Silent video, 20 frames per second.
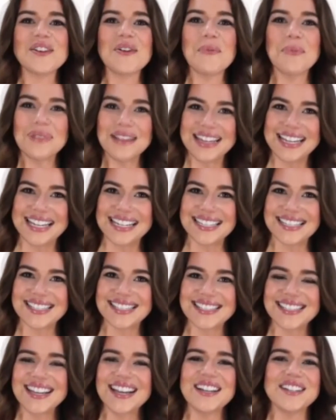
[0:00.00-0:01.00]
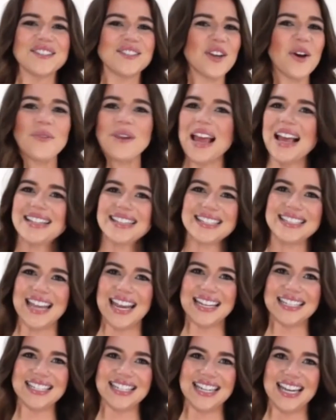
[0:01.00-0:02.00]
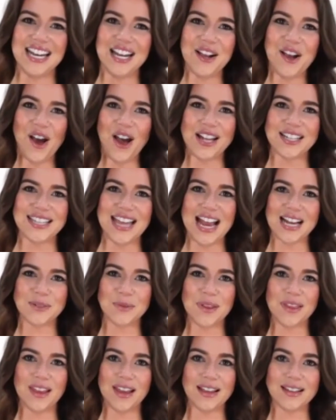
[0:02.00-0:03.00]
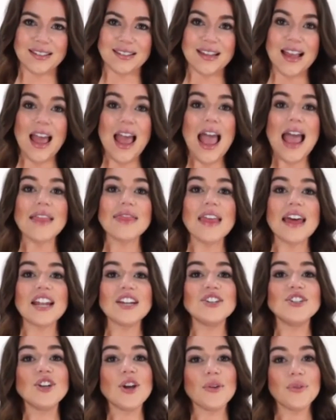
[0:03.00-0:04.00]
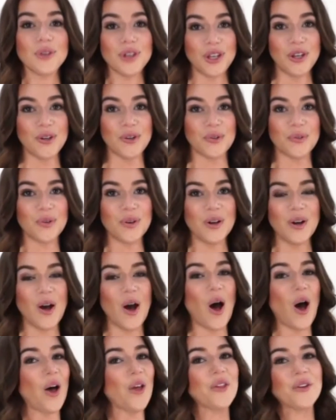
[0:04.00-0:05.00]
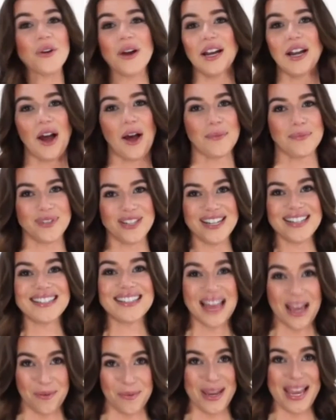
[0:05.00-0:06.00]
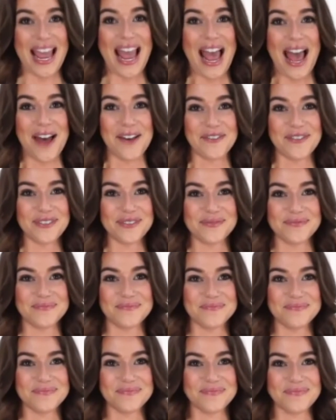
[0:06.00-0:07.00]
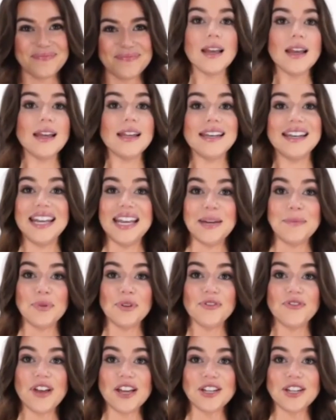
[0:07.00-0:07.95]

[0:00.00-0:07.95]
My sex life is over now. What should I do?" Some of those letters will be published in a few days.